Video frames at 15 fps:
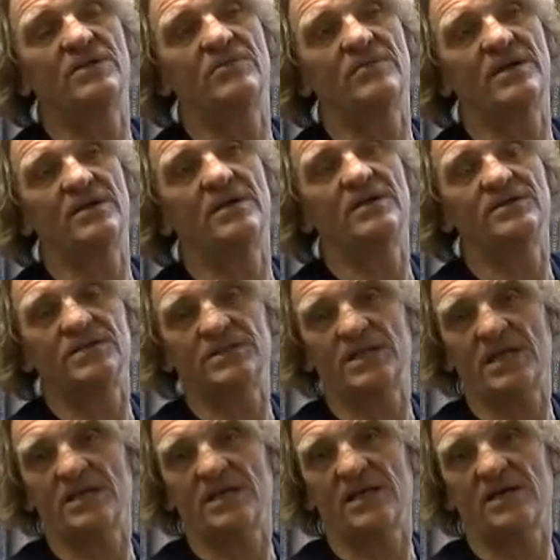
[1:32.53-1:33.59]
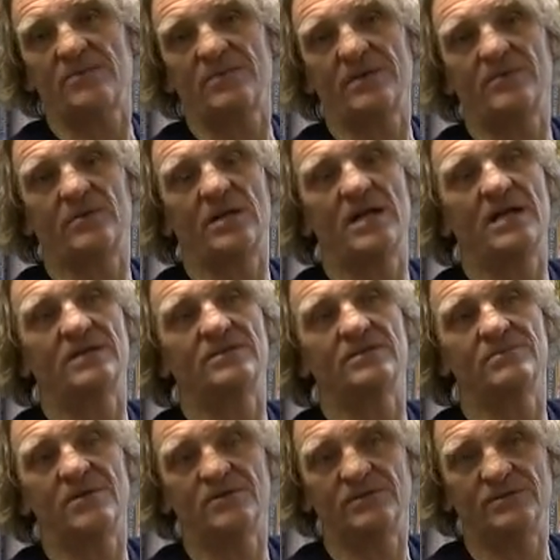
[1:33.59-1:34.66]
about understanding how people act
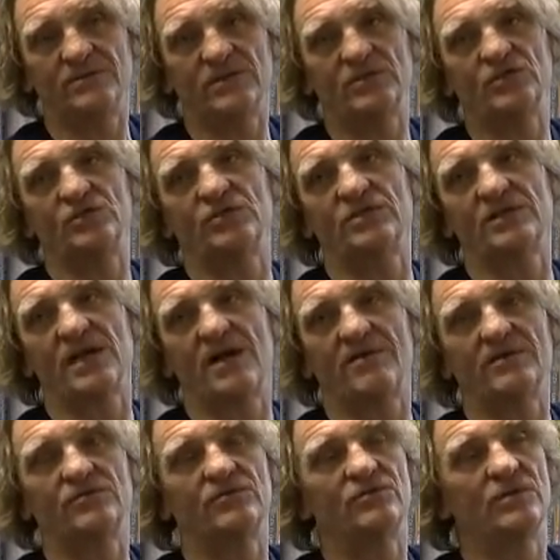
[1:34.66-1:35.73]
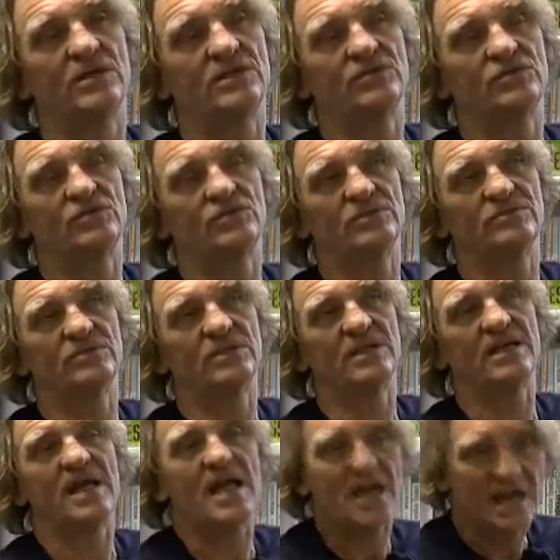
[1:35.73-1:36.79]
and motivation and character and relationships,
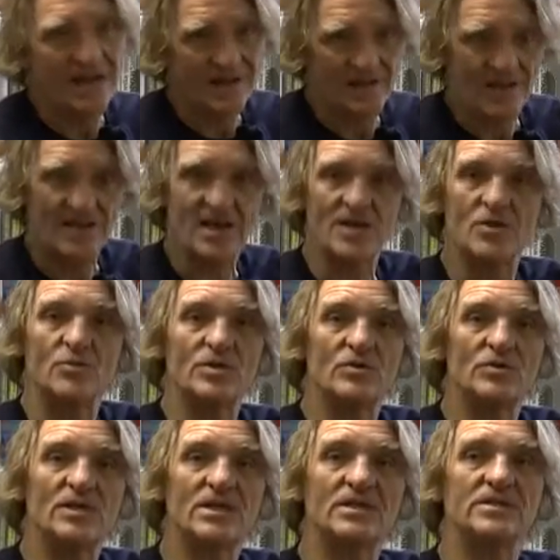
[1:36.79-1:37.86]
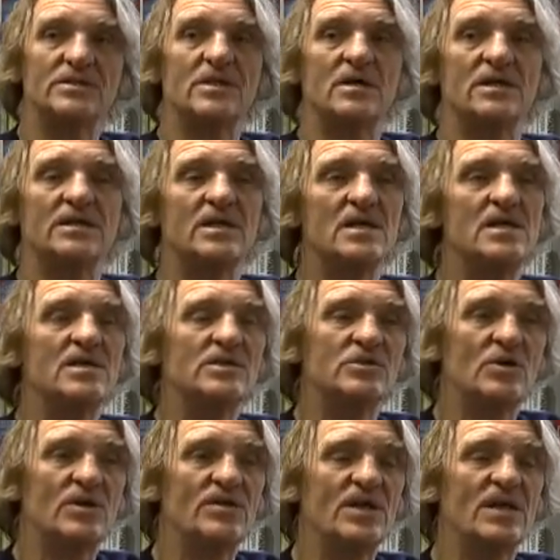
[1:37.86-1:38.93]
that they get you in on the inside. So
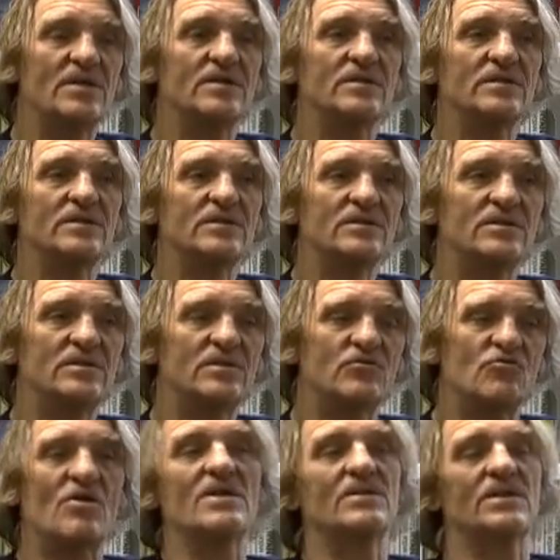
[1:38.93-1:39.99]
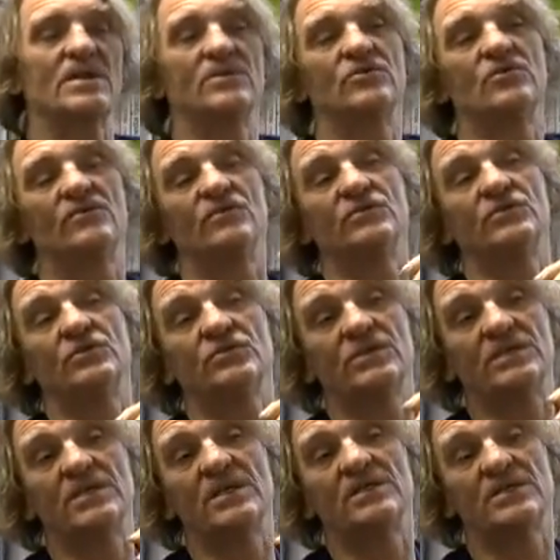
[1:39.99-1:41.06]
I think that the great thing that novels do
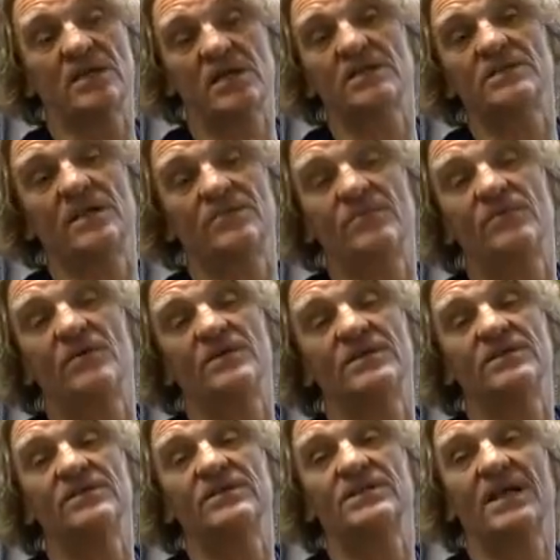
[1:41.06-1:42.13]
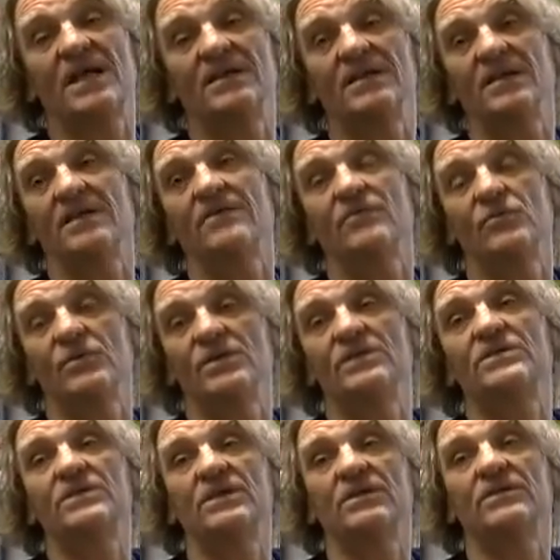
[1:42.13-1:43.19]
is they provide understanding. They give you an
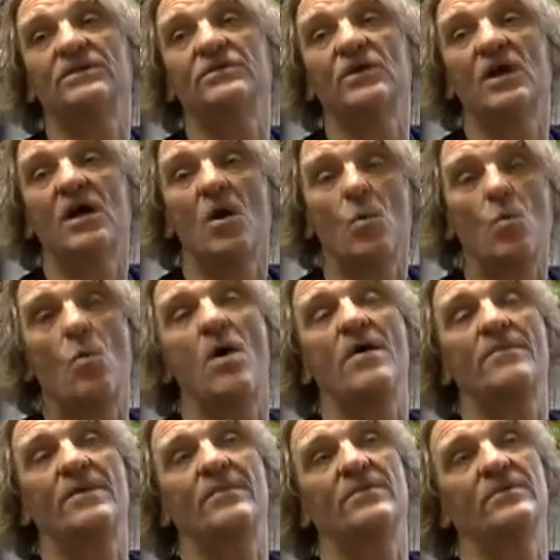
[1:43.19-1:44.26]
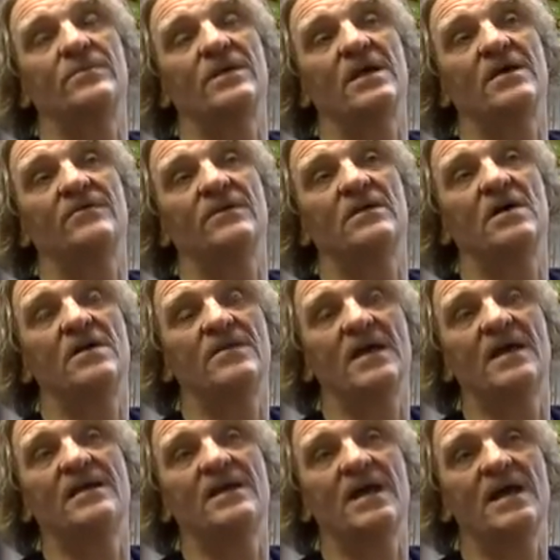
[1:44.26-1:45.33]
insight into why people are behaving like
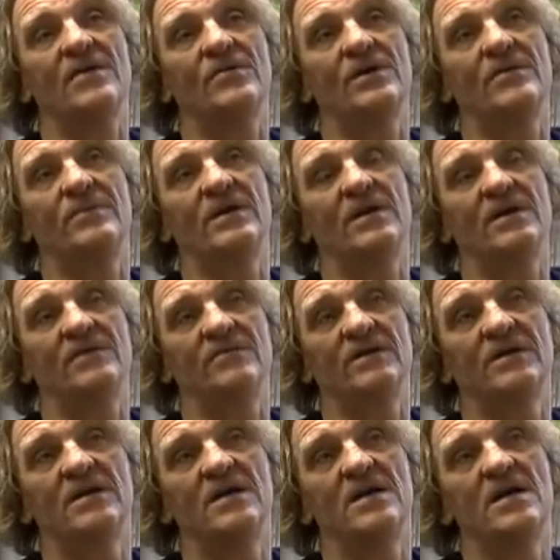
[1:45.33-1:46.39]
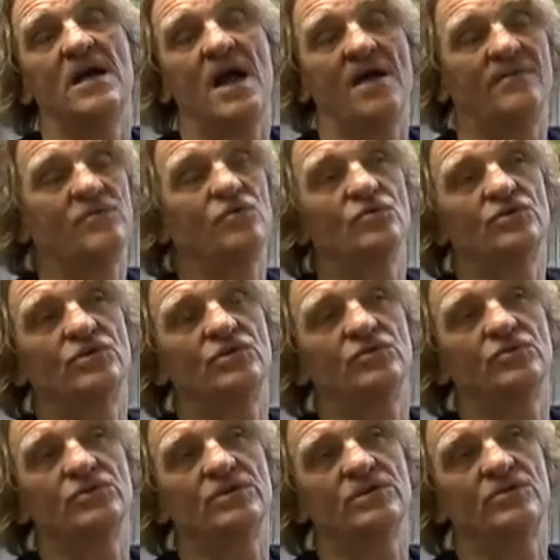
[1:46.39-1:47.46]
that and how they're behaving. And of course it's
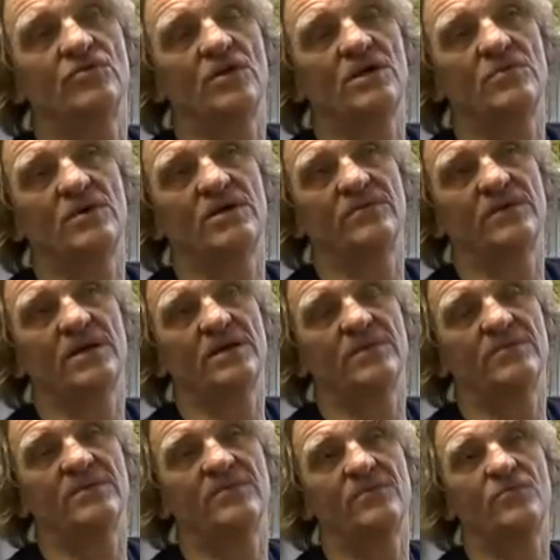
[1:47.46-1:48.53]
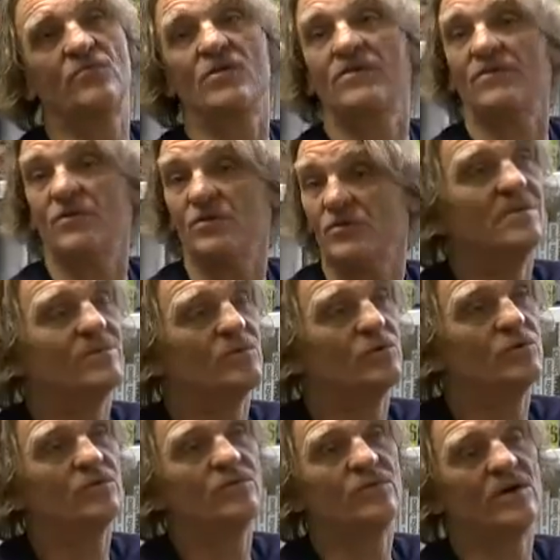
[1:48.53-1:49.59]
also a great way of getting a bit of a preview. You
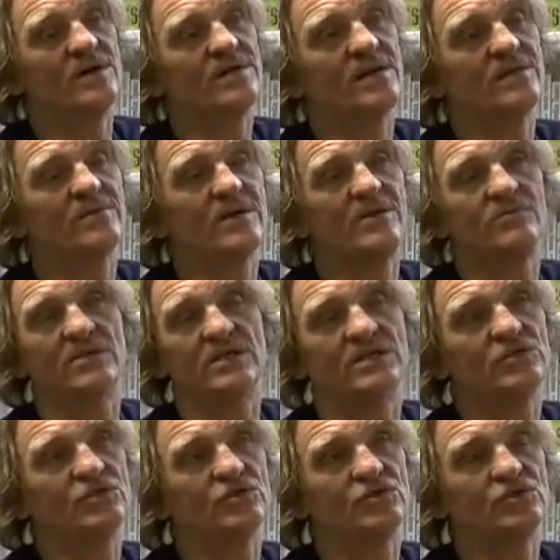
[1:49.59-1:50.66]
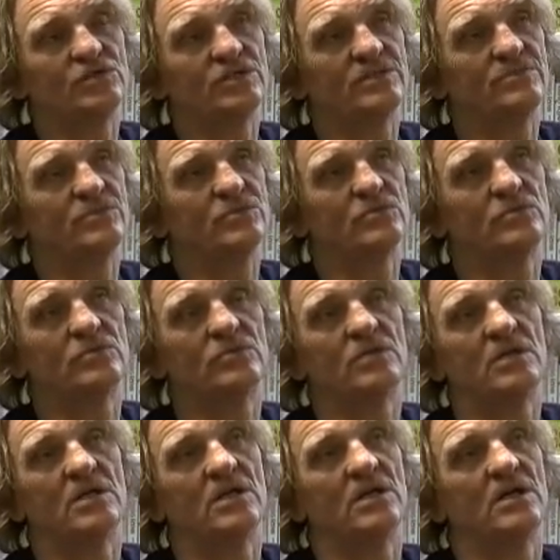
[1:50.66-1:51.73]
can find out about relationships or
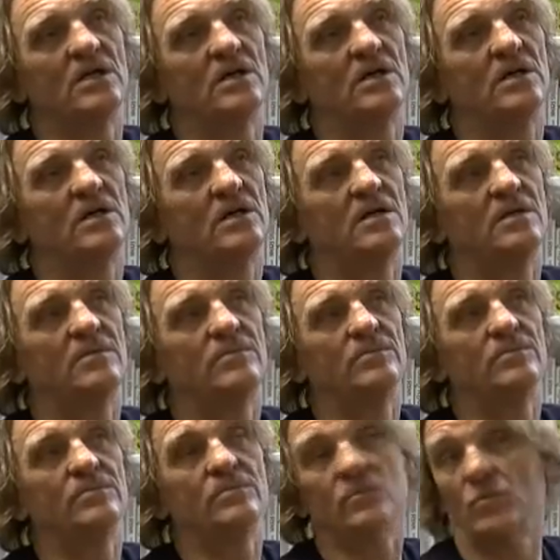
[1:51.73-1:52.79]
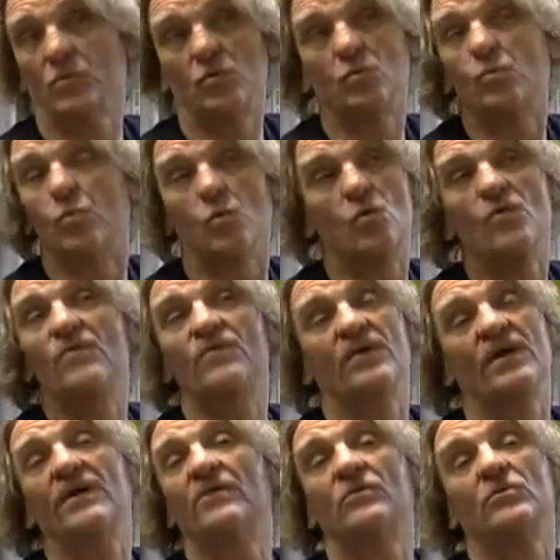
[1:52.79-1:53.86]

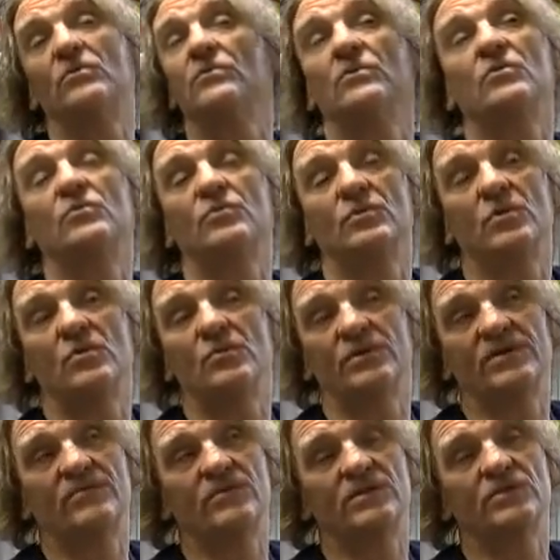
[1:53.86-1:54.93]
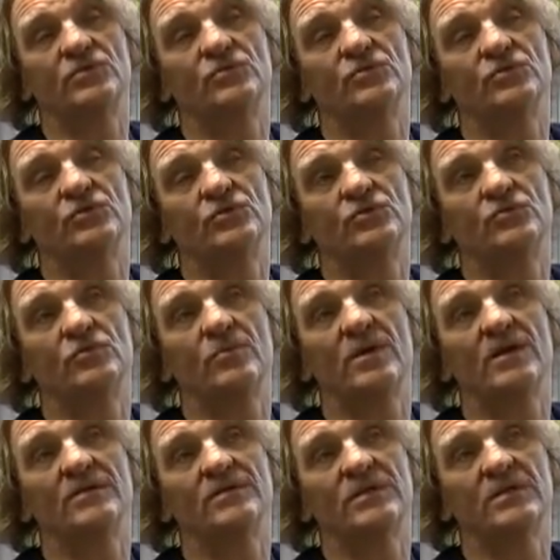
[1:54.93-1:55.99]
warfare or whatever it is you want to talk
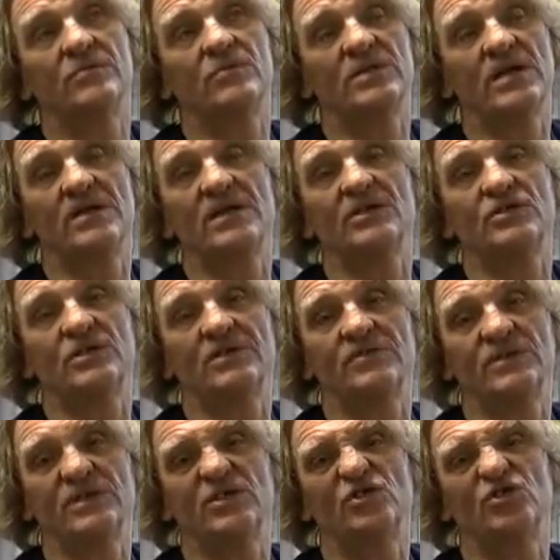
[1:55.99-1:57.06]
about without actually having to get